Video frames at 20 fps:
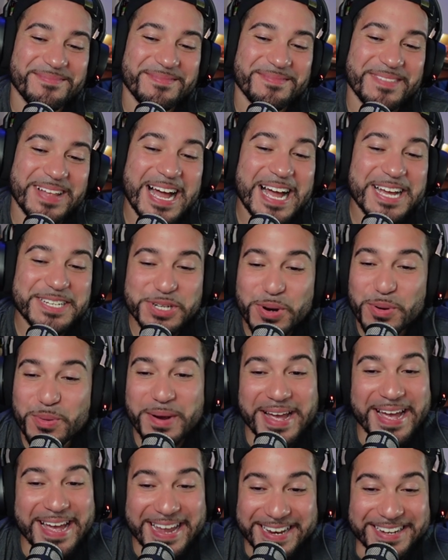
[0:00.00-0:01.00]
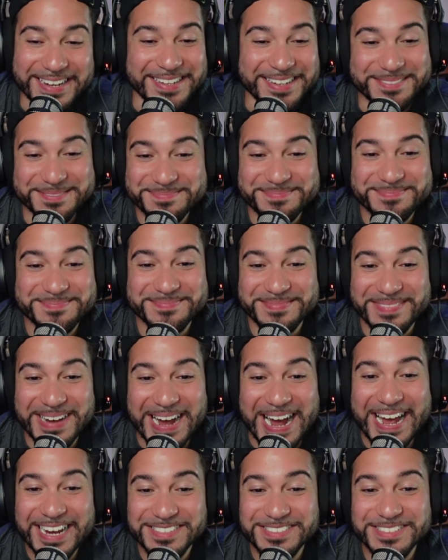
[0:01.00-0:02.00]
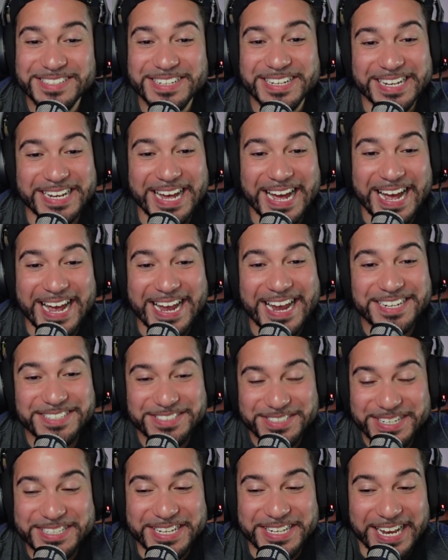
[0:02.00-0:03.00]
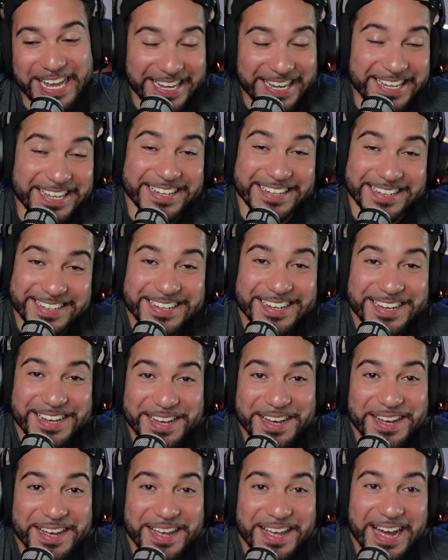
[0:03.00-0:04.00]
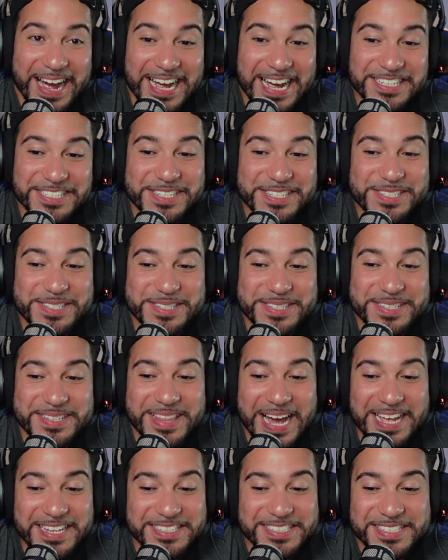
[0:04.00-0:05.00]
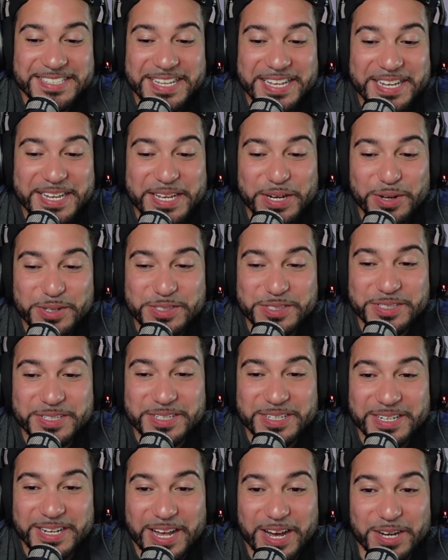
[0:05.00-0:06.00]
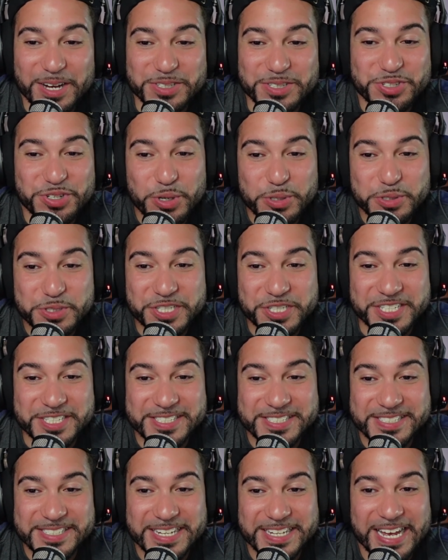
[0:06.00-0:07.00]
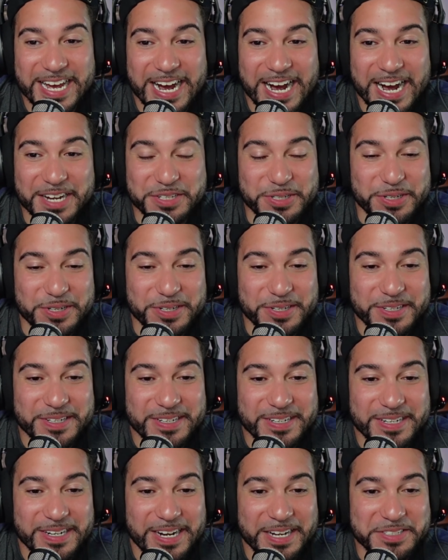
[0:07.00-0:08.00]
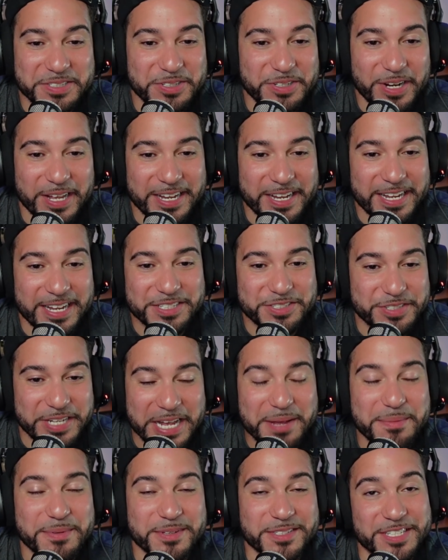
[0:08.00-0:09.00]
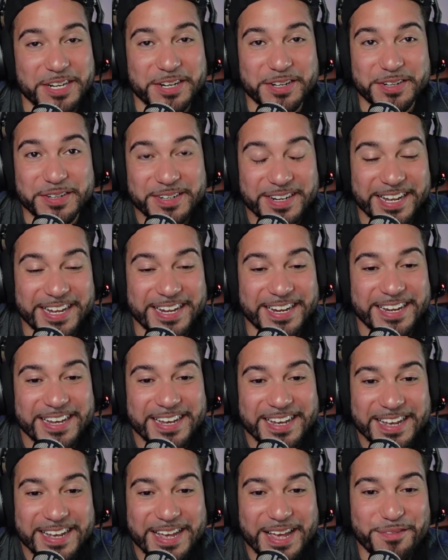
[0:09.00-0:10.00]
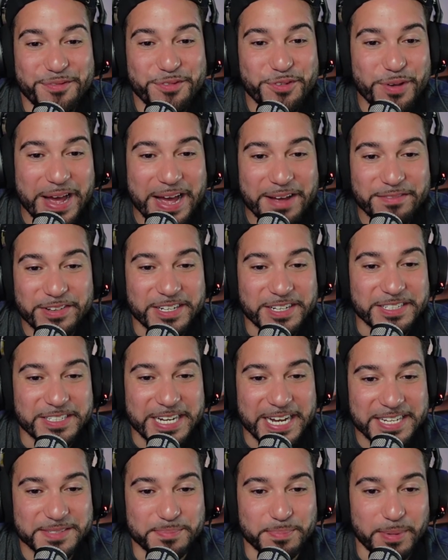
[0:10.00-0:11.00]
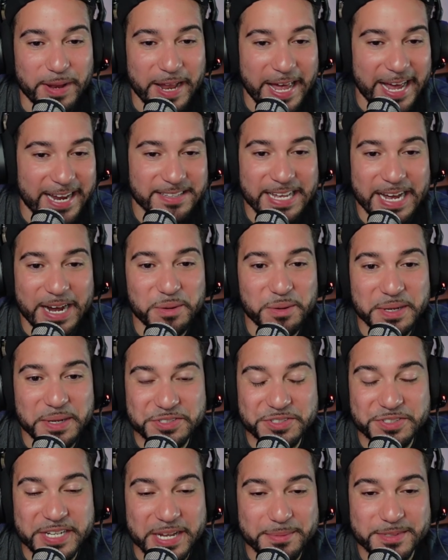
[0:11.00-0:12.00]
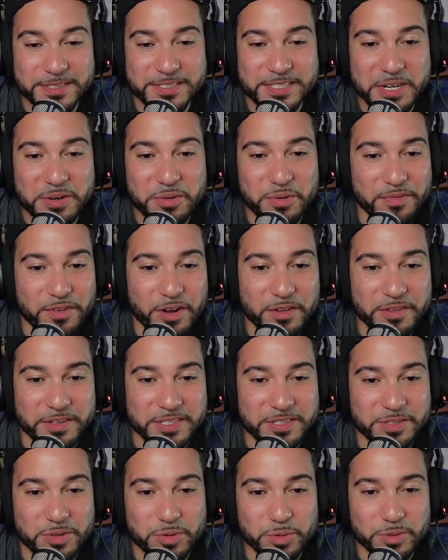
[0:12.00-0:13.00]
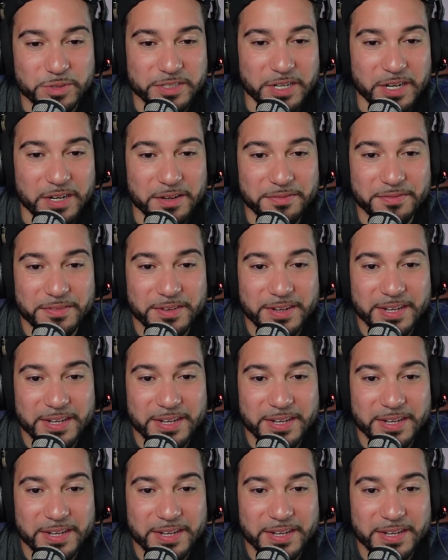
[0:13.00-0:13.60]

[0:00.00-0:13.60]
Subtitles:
I don't hate it. I actually like it. I just think it looks atrocious on your like entertainment center. Like if you have like a nice blacked out entertainment center with all these cool stuff,